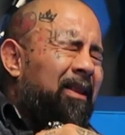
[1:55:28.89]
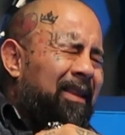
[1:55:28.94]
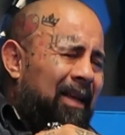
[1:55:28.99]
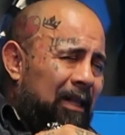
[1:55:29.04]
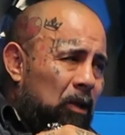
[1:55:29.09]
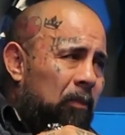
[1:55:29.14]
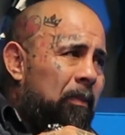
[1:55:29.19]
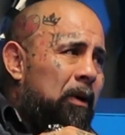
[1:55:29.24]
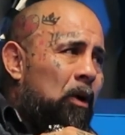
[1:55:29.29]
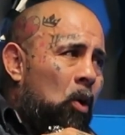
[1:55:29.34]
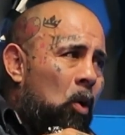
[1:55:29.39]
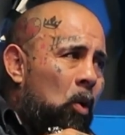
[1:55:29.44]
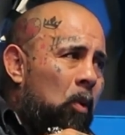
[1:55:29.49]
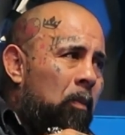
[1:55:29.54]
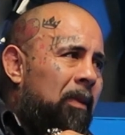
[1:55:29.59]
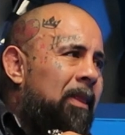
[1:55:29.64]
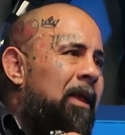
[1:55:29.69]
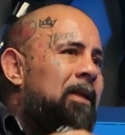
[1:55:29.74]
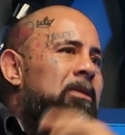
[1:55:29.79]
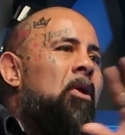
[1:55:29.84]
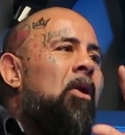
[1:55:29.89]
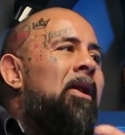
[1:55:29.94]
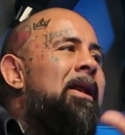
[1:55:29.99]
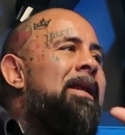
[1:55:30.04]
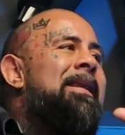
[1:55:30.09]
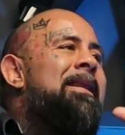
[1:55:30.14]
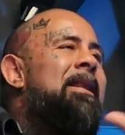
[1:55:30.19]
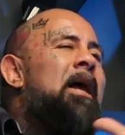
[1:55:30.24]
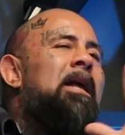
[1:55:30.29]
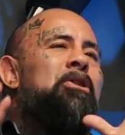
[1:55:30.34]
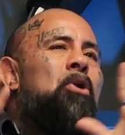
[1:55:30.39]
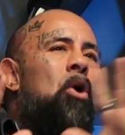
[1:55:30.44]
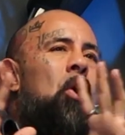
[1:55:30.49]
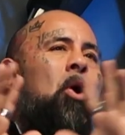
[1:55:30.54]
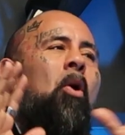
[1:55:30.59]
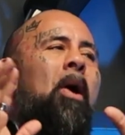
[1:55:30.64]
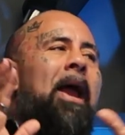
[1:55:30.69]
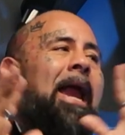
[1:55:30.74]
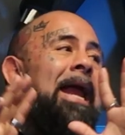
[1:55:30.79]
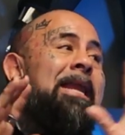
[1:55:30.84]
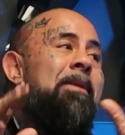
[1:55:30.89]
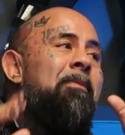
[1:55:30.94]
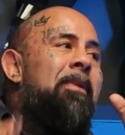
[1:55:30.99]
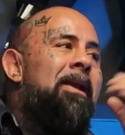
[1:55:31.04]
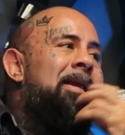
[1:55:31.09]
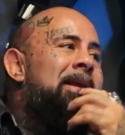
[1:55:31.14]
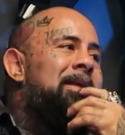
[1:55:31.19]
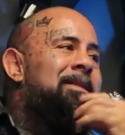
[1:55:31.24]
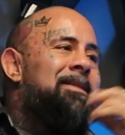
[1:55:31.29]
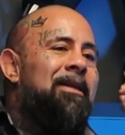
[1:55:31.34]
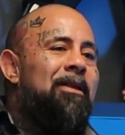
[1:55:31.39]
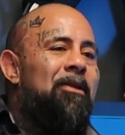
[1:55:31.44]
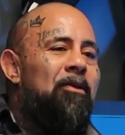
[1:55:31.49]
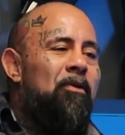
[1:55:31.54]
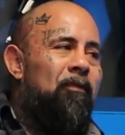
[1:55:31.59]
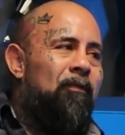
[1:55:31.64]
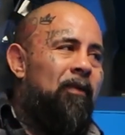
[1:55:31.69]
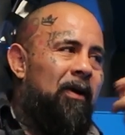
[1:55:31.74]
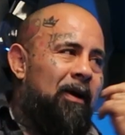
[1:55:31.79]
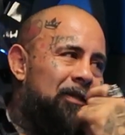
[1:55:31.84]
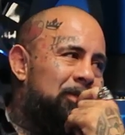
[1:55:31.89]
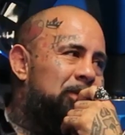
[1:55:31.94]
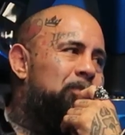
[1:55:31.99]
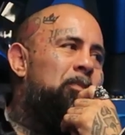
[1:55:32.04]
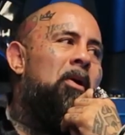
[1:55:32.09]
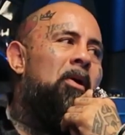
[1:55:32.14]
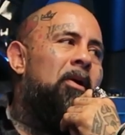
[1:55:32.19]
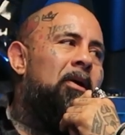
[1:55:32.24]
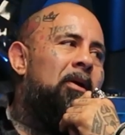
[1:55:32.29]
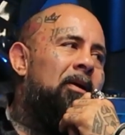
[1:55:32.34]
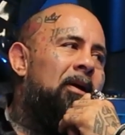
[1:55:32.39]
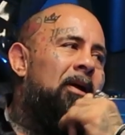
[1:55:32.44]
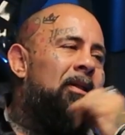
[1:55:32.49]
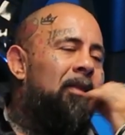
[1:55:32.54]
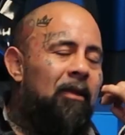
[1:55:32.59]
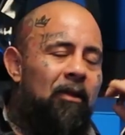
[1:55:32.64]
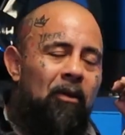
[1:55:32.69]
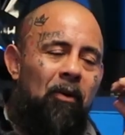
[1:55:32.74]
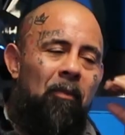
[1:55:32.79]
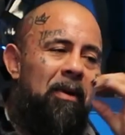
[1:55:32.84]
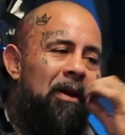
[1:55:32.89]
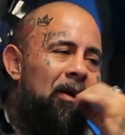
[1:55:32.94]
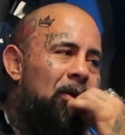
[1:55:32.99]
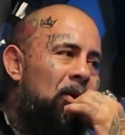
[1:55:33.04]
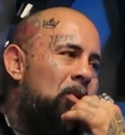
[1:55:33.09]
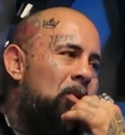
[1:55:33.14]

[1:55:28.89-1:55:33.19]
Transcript: They got a little bit of hope, and that's all anybody needs is a little fucking spark, a little bit of